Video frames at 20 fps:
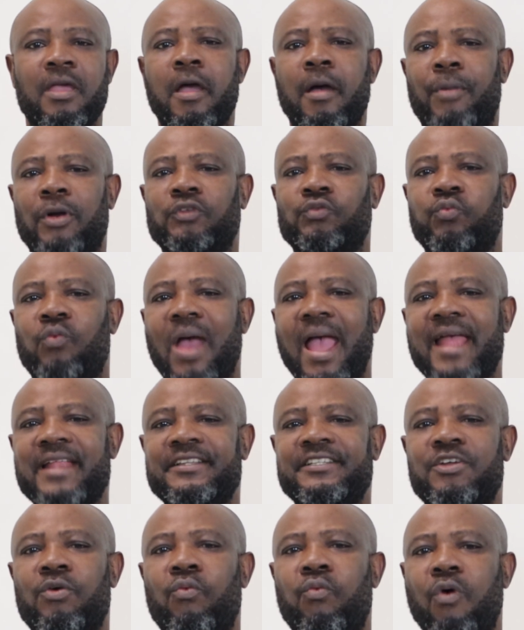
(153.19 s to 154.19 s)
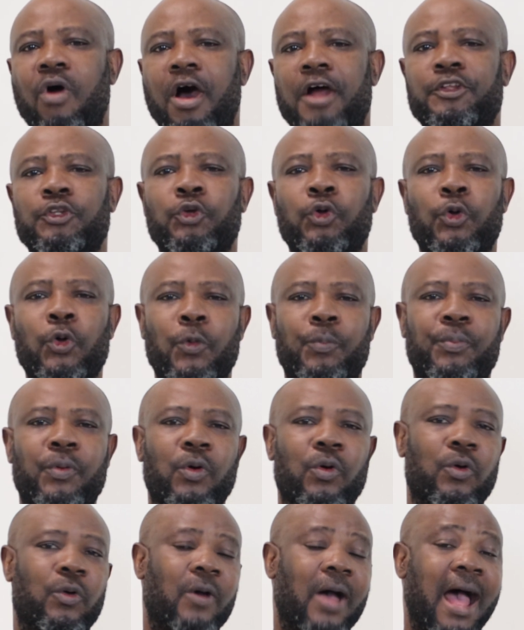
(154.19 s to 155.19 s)
But when the word
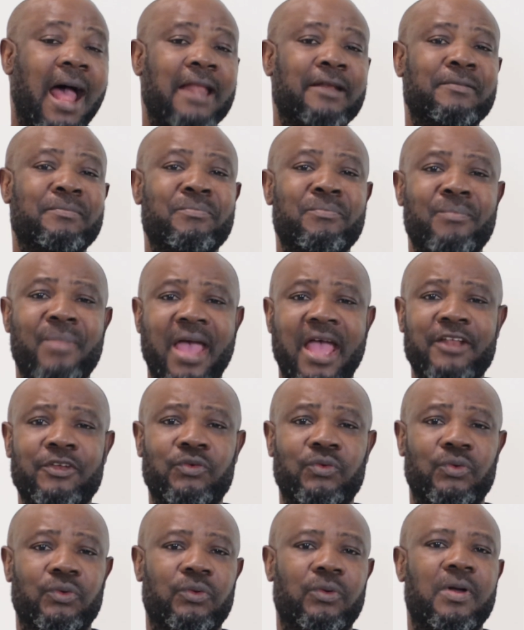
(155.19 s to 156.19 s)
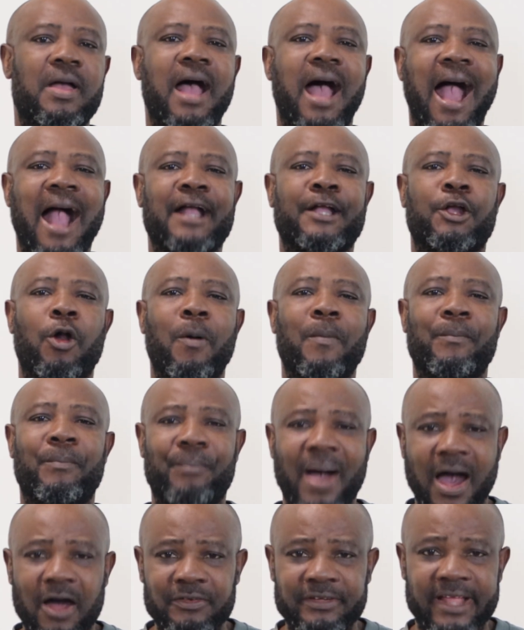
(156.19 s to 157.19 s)
hupo and menu are
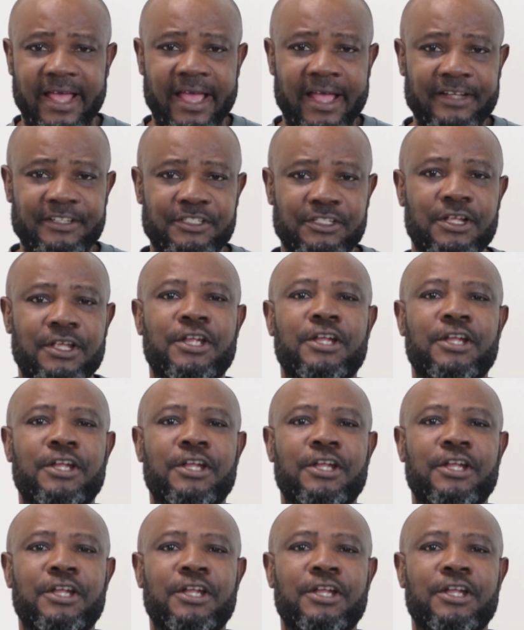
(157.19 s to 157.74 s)
compounded,